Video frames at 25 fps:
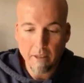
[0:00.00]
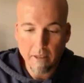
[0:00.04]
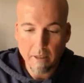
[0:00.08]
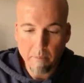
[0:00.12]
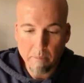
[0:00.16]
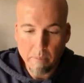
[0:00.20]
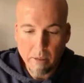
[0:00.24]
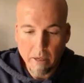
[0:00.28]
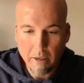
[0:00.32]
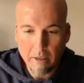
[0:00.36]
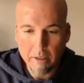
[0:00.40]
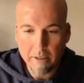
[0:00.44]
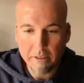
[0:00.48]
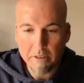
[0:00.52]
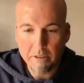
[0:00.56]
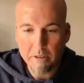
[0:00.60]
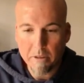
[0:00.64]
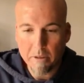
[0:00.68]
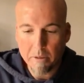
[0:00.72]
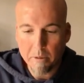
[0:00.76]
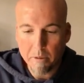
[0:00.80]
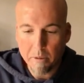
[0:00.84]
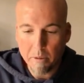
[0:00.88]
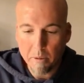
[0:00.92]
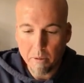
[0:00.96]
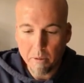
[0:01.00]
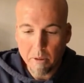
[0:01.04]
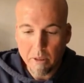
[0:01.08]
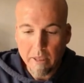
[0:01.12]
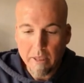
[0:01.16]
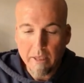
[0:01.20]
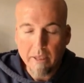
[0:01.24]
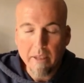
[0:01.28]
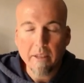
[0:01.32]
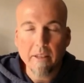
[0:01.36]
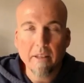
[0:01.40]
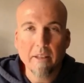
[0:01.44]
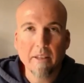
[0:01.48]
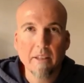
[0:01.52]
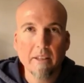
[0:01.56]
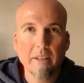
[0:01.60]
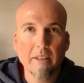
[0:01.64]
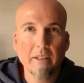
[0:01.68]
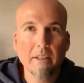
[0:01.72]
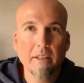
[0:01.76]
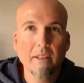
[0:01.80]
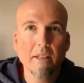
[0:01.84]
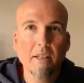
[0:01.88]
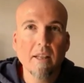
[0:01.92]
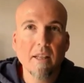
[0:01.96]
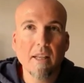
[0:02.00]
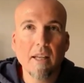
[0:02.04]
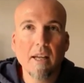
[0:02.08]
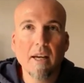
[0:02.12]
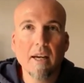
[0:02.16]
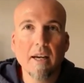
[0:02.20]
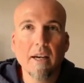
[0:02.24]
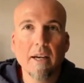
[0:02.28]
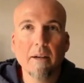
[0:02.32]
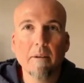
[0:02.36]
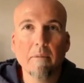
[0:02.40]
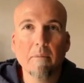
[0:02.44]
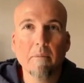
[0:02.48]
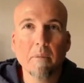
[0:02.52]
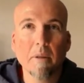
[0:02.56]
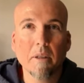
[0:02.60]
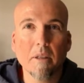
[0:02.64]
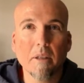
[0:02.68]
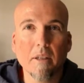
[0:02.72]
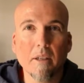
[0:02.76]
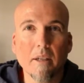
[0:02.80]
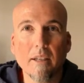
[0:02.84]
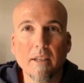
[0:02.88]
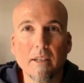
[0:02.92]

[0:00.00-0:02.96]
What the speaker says: compare it to the Klim